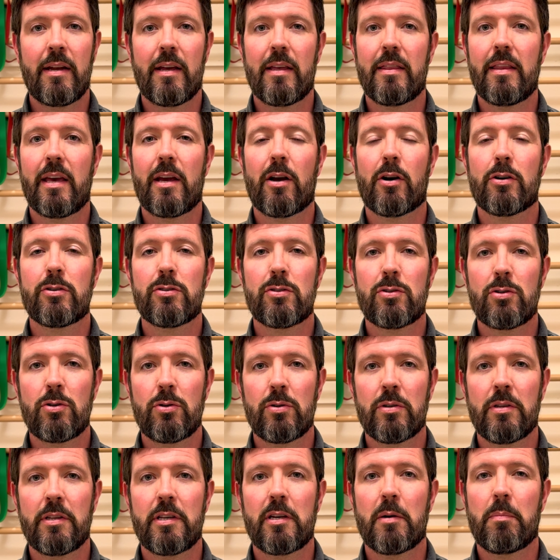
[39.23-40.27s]
and they are
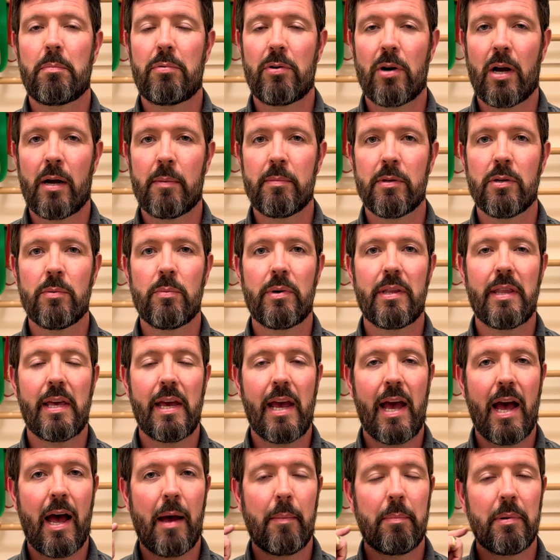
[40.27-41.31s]
certainly a problem when they
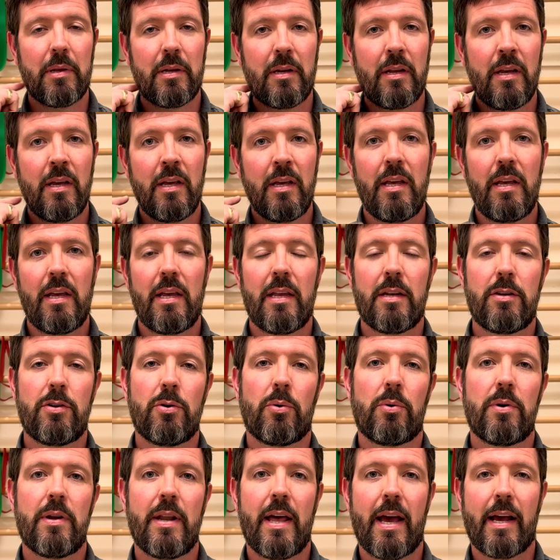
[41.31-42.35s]
happen in
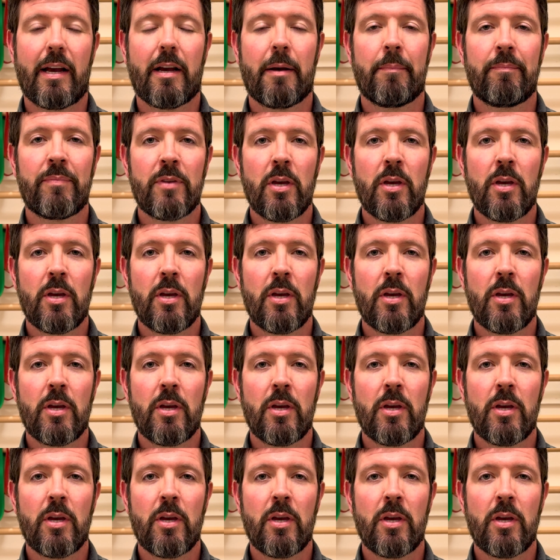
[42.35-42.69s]
your neck.